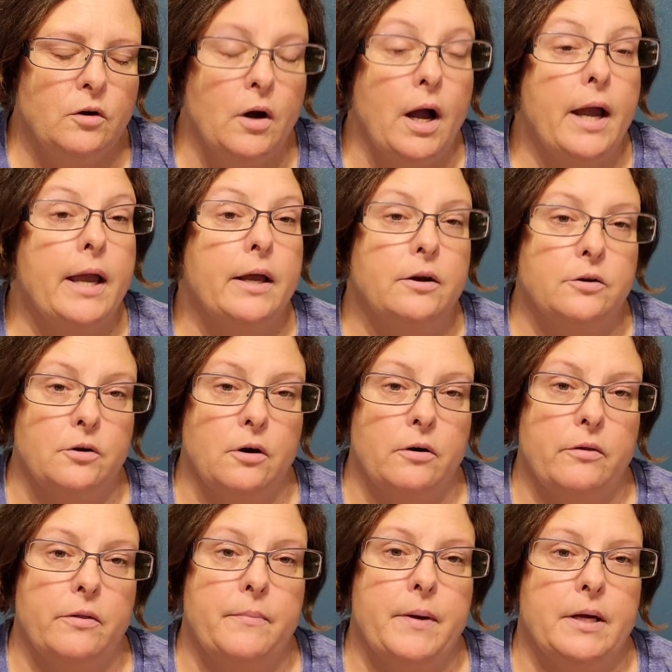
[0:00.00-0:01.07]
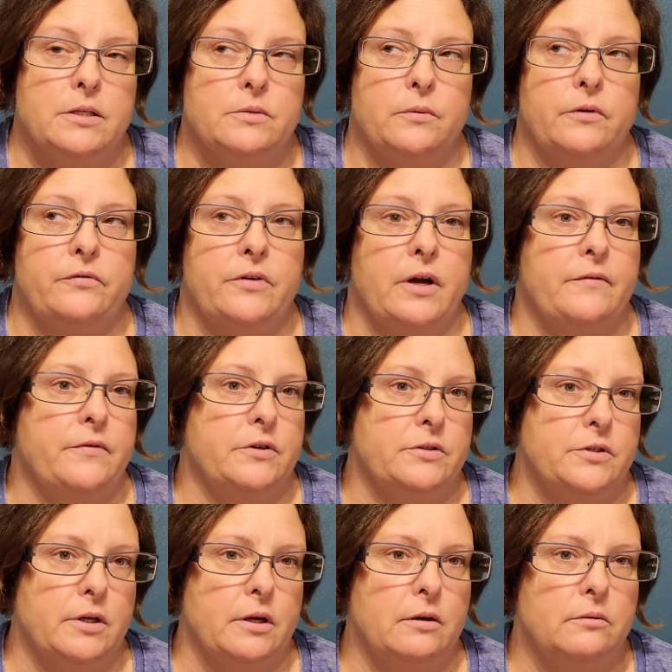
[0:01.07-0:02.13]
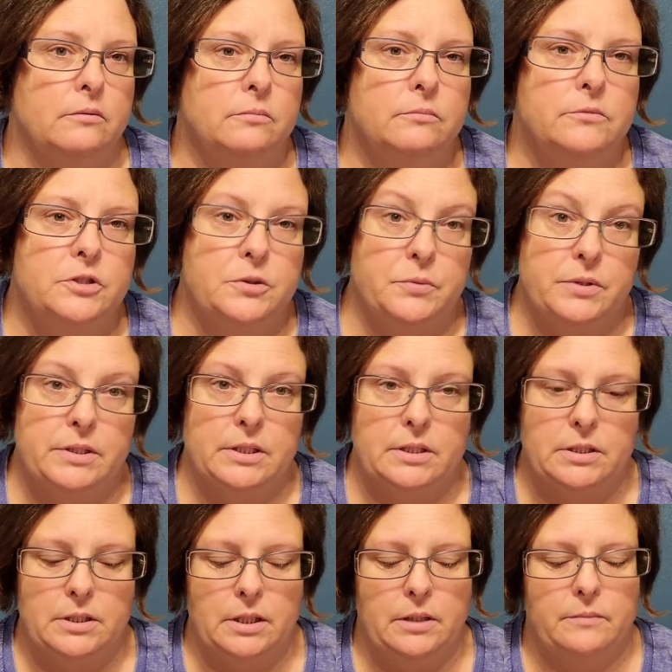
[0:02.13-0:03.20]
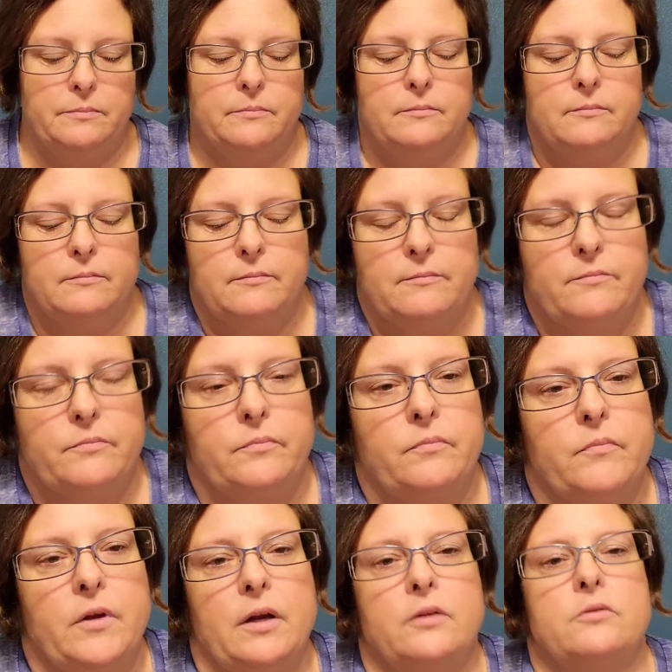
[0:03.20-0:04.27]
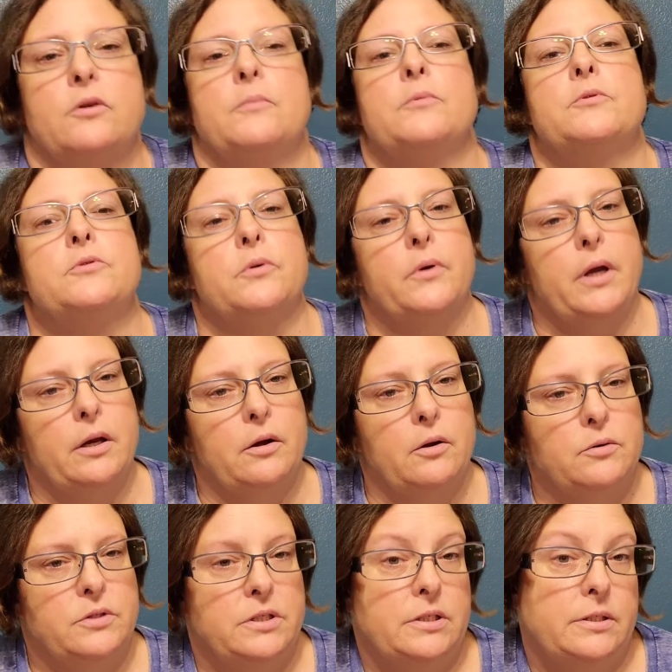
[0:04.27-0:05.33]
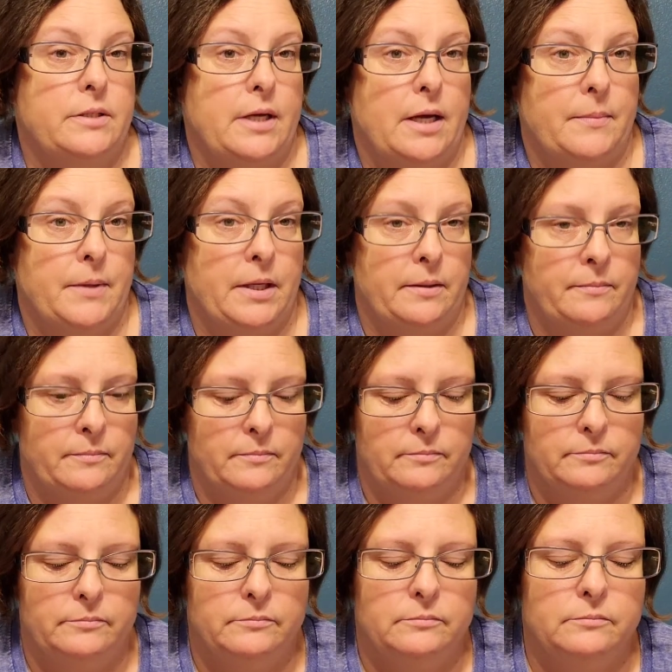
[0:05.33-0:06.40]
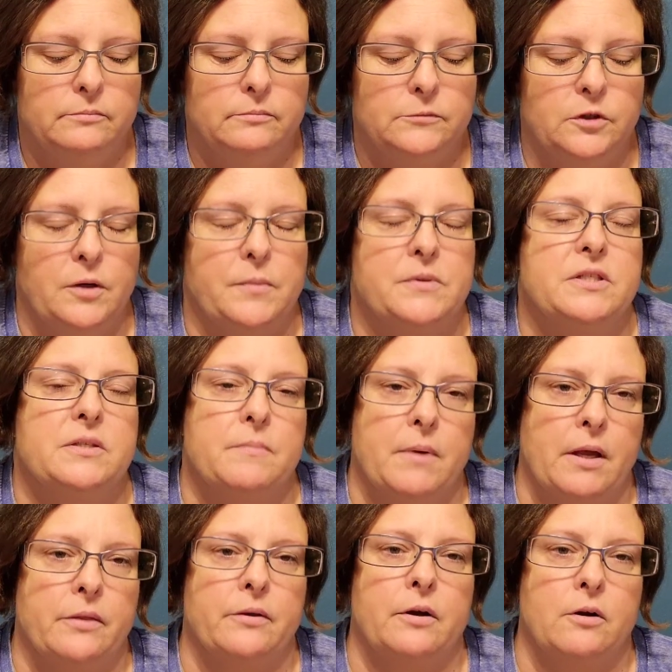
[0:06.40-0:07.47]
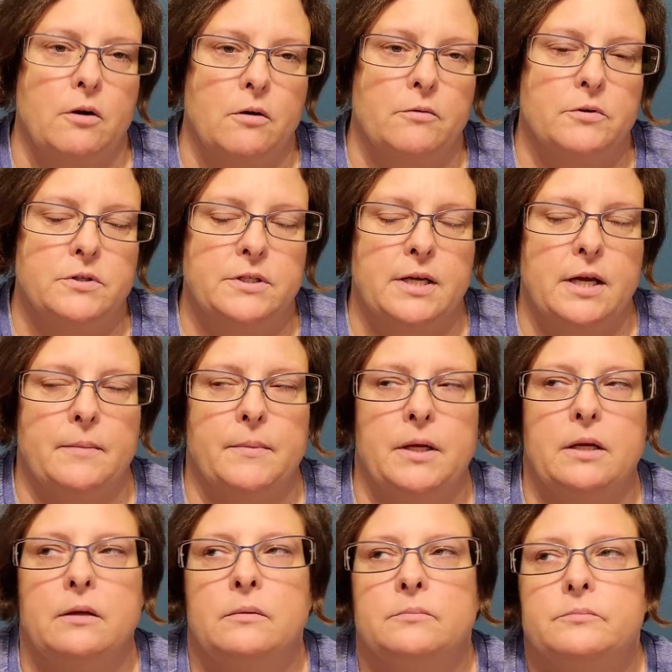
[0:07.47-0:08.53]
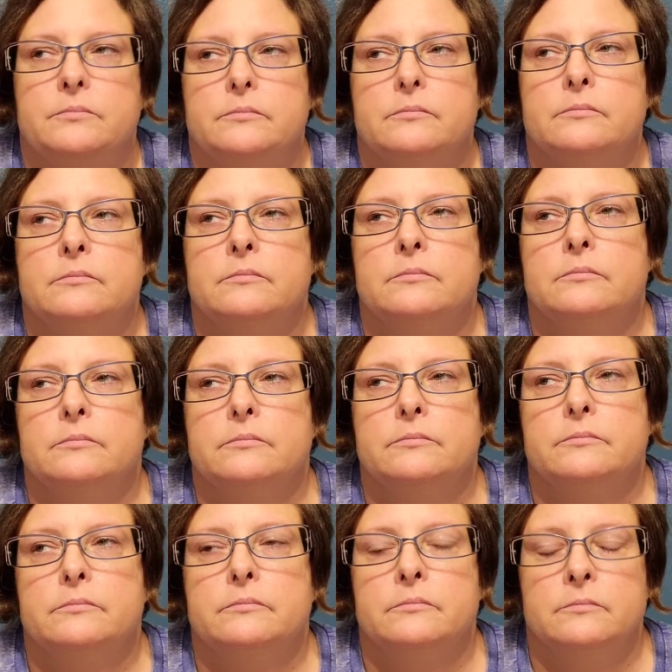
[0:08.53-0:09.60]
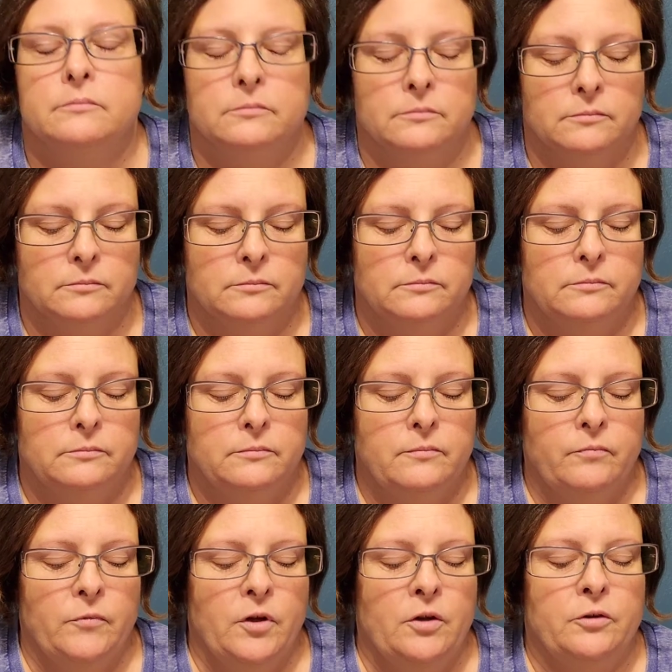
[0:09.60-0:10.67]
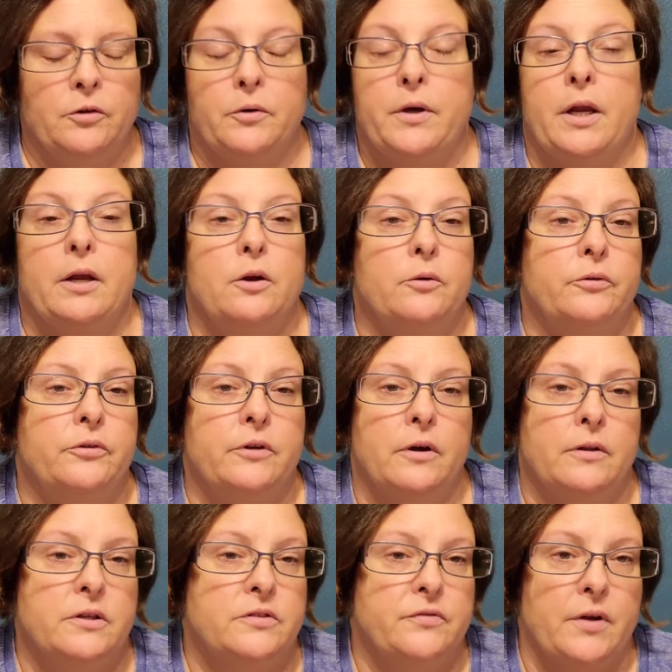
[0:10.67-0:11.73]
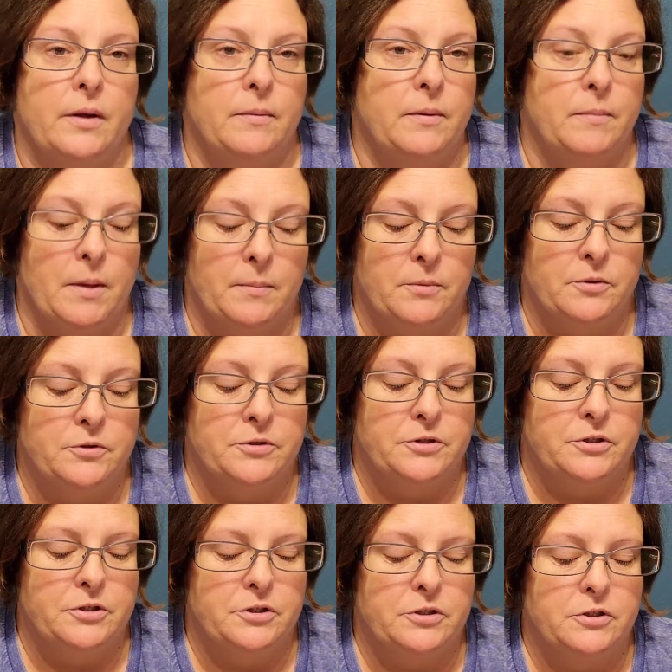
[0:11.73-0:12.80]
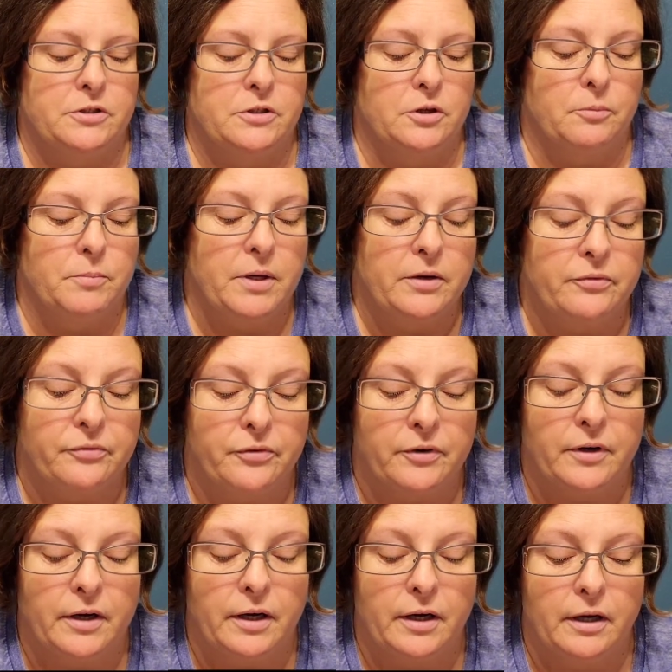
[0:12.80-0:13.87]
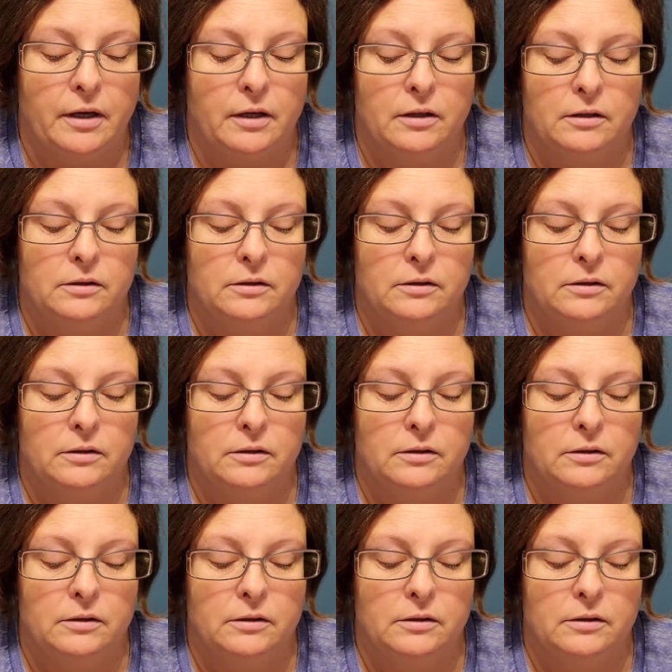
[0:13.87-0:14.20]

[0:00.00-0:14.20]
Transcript: I had a daughter that passed away 5 years ago. She was 16, and I told him it was okay to go see Sammy. Her name was Samantha. I called her Sammy. It was okay to go see all these family members and just, be free.